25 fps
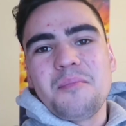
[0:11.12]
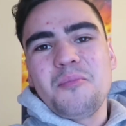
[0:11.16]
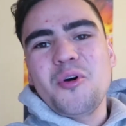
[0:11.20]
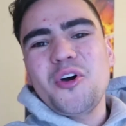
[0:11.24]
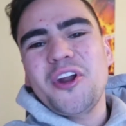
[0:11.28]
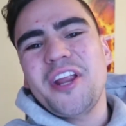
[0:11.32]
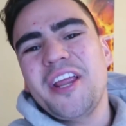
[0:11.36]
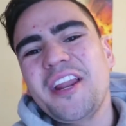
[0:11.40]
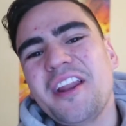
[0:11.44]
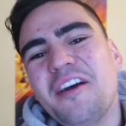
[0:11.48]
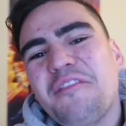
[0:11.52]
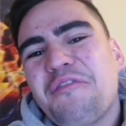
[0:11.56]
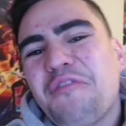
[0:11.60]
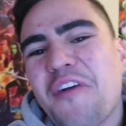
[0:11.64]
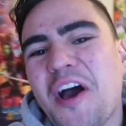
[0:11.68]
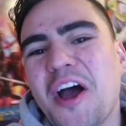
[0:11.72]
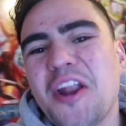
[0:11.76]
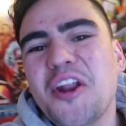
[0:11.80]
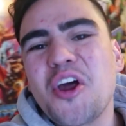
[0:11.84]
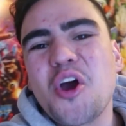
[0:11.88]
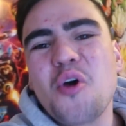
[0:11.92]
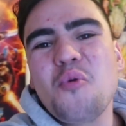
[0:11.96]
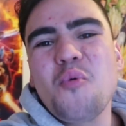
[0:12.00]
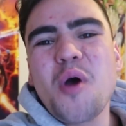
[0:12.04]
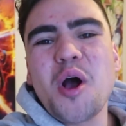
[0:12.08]
Morena
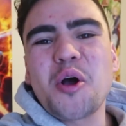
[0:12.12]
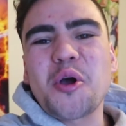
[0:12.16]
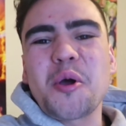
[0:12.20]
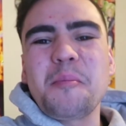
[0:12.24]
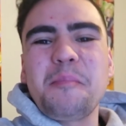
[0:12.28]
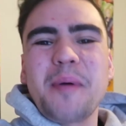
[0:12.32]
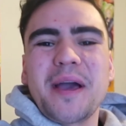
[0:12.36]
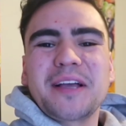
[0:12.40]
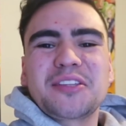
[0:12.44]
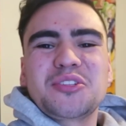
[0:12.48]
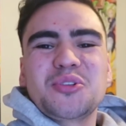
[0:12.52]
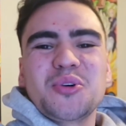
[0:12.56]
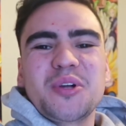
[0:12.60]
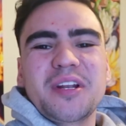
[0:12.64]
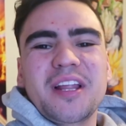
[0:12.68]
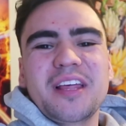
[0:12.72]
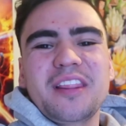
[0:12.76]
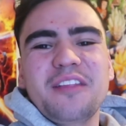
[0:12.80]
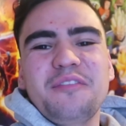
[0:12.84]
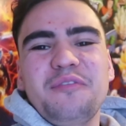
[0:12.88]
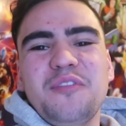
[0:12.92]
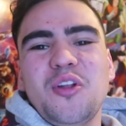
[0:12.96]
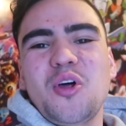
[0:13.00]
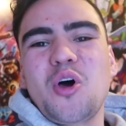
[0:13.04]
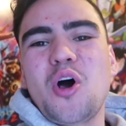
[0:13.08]
whānau, and welcome back to
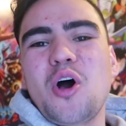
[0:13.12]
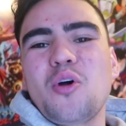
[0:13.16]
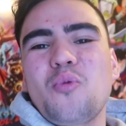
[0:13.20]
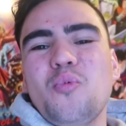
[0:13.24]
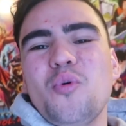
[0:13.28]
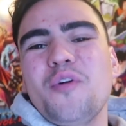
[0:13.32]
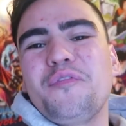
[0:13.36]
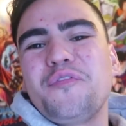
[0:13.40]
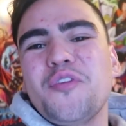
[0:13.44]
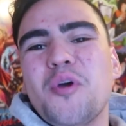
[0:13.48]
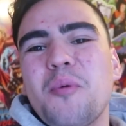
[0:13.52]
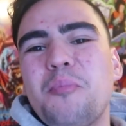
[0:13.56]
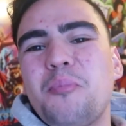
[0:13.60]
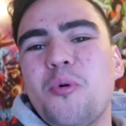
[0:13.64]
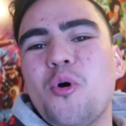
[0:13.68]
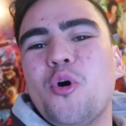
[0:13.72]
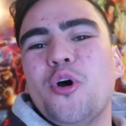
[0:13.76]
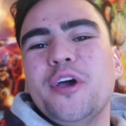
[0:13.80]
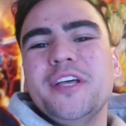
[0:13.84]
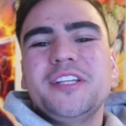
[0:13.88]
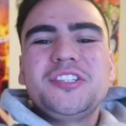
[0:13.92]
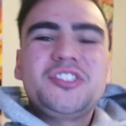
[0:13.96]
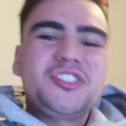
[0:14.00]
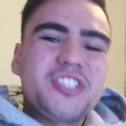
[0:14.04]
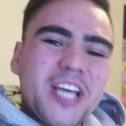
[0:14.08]
another vlog with your
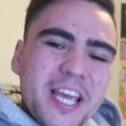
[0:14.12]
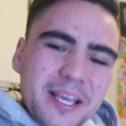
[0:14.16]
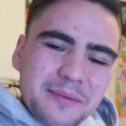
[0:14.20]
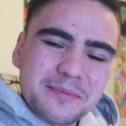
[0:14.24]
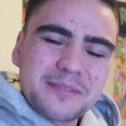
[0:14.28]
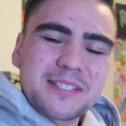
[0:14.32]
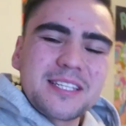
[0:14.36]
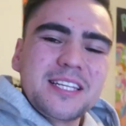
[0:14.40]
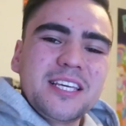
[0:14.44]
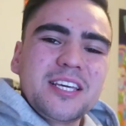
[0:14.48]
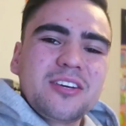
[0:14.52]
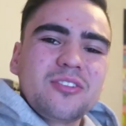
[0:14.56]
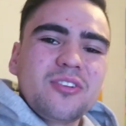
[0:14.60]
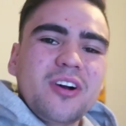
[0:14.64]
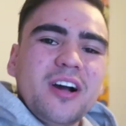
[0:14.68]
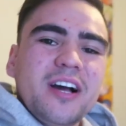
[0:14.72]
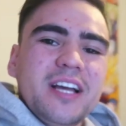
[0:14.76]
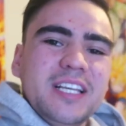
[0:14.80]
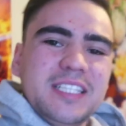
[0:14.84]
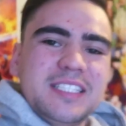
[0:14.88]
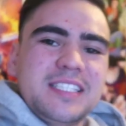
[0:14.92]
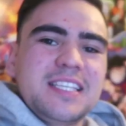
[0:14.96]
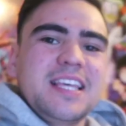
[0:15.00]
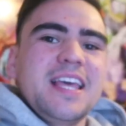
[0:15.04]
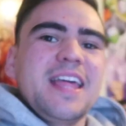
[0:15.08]
boy, James Lee
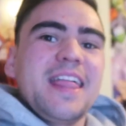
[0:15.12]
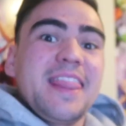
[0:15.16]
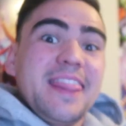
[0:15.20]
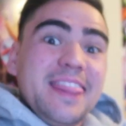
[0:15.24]
Grice.